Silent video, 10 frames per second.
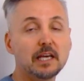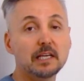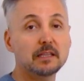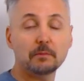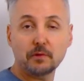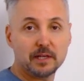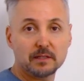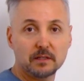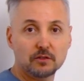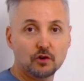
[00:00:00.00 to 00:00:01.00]
in the
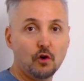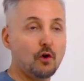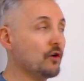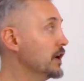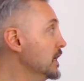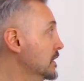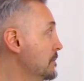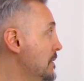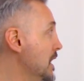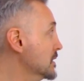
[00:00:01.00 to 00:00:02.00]
present or in the
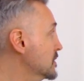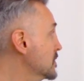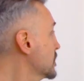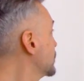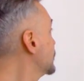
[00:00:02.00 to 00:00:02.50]
past.